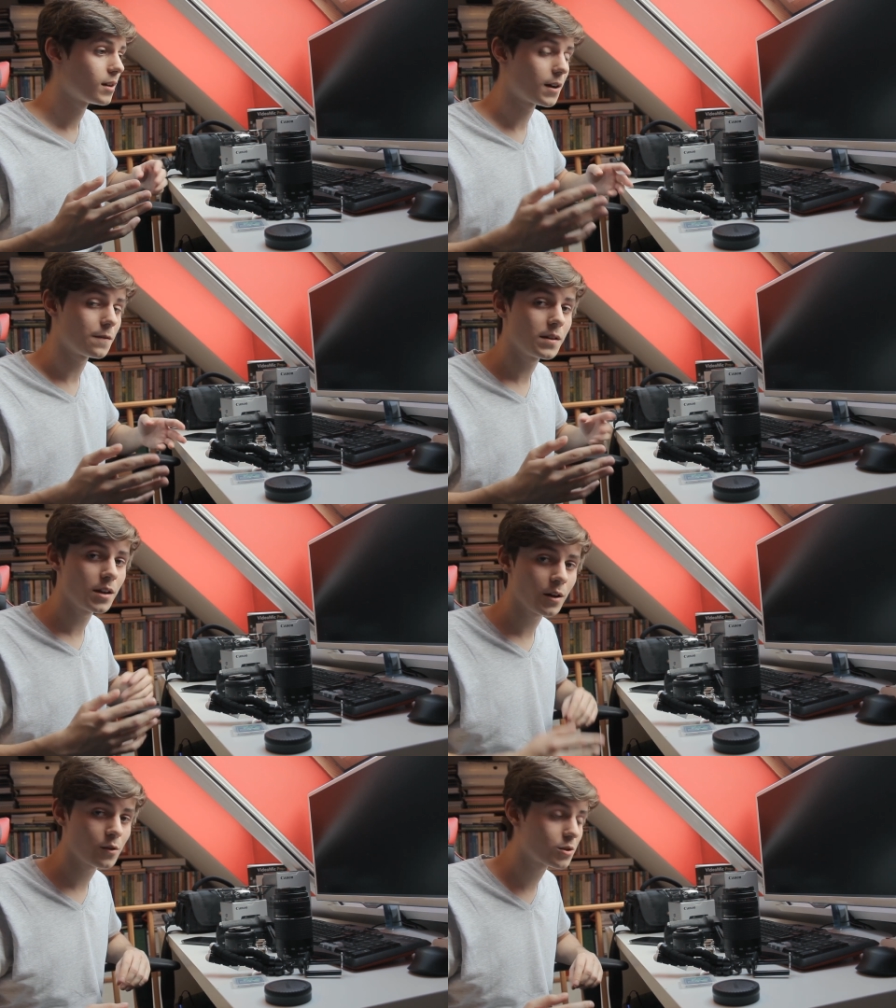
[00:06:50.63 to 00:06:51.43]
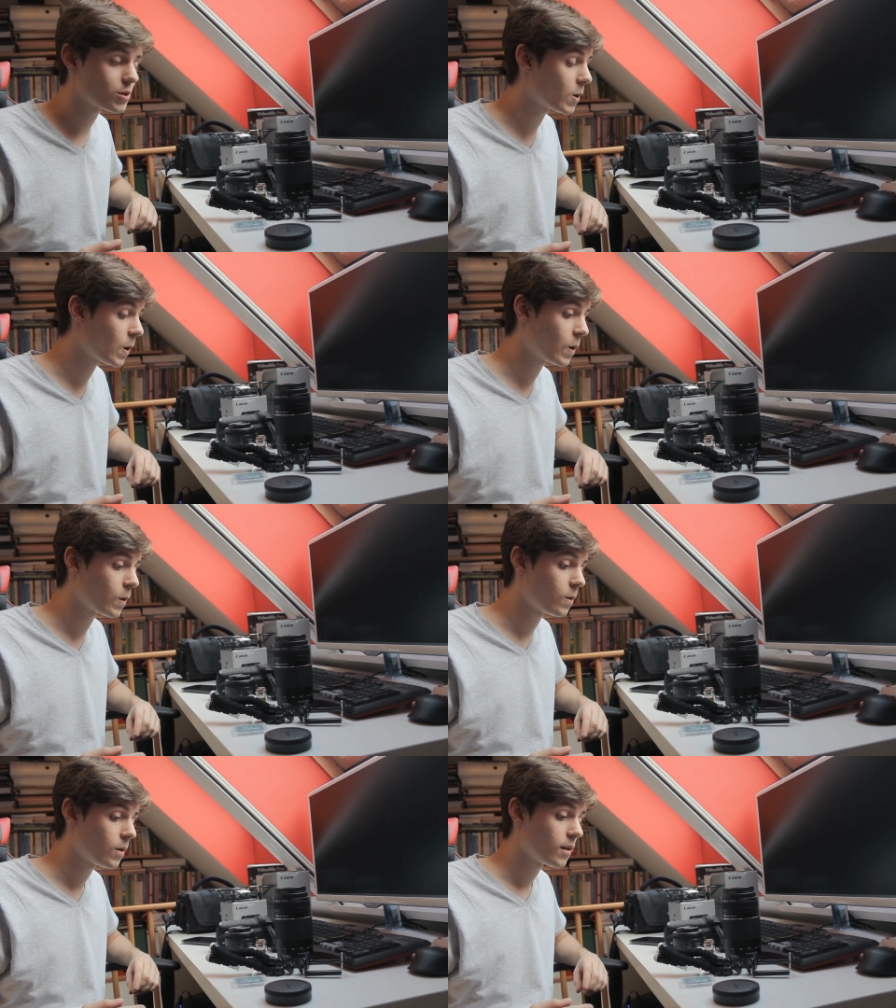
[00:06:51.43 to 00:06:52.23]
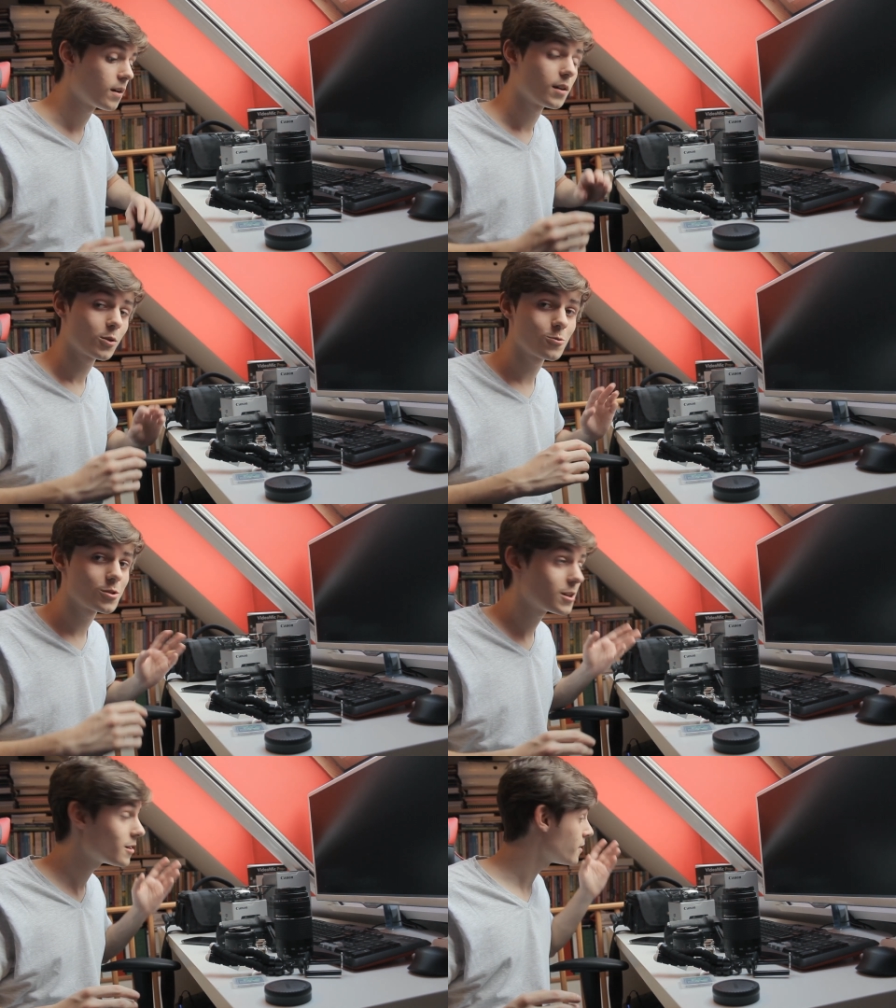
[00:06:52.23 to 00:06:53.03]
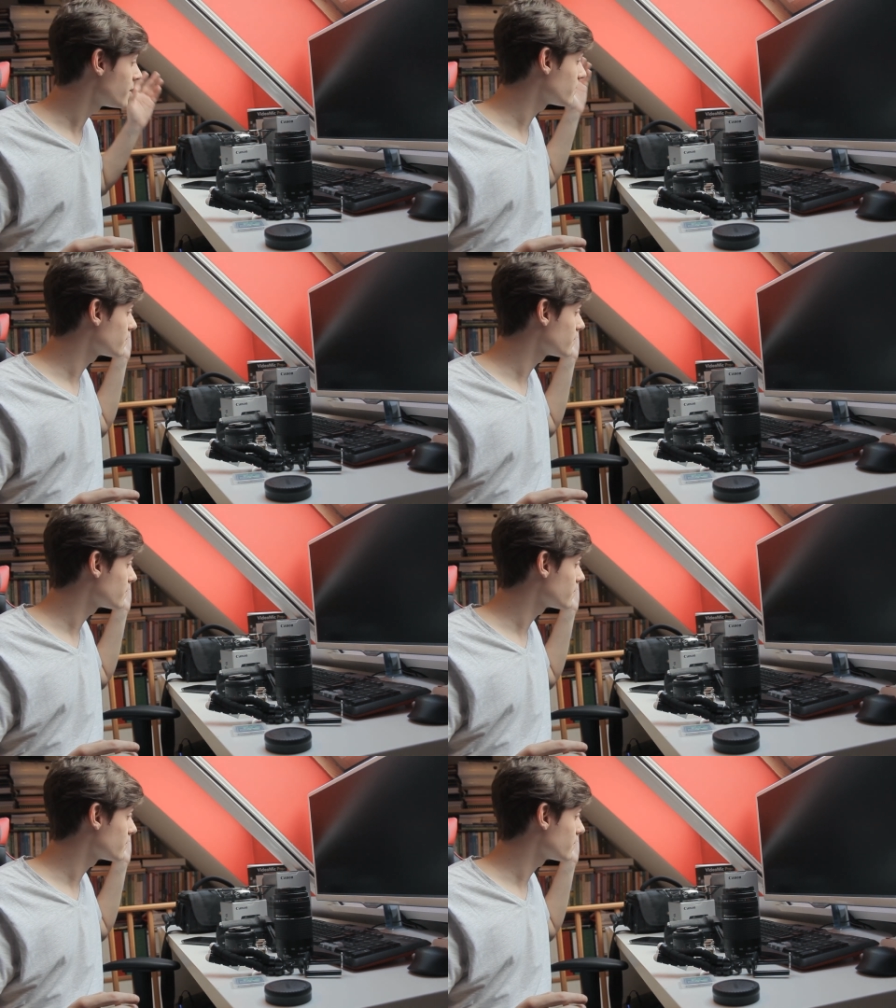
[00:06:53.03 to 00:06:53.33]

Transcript: a video so consider